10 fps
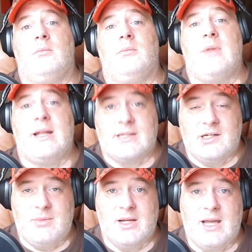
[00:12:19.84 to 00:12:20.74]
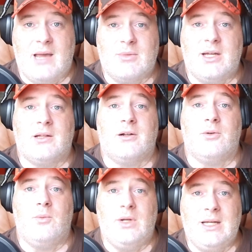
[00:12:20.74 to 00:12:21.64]
That's going to be a game killer.
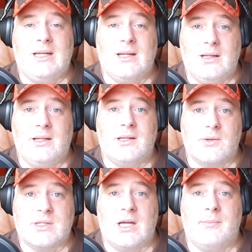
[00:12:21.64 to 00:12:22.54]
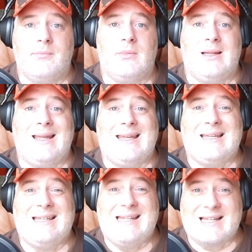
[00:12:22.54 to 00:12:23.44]
We need to clean those up like
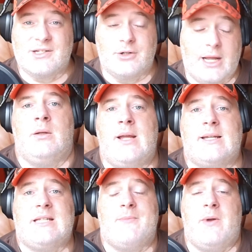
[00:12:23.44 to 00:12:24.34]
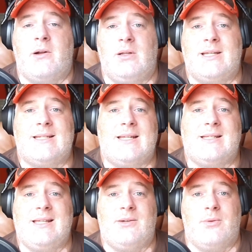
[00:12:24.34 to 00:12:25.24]
yesterday. Next up on our list
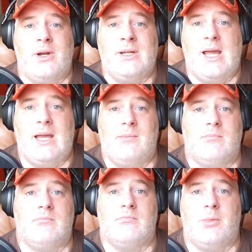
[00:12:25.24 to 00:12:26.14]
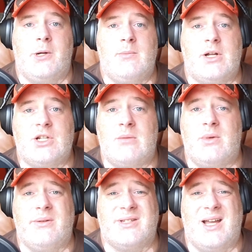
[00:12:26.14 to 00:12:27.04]
is the run game. Pretty much on
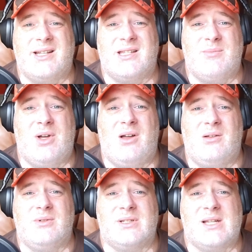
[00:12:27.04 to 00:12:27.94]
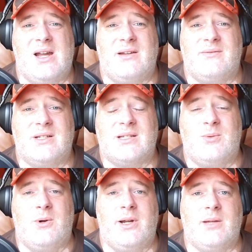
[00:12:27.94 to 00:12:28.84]
both sides of the ball was kind of
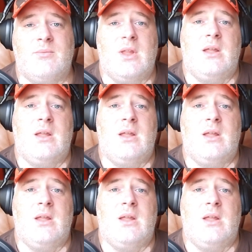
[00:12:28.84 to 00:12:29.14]
disappointing.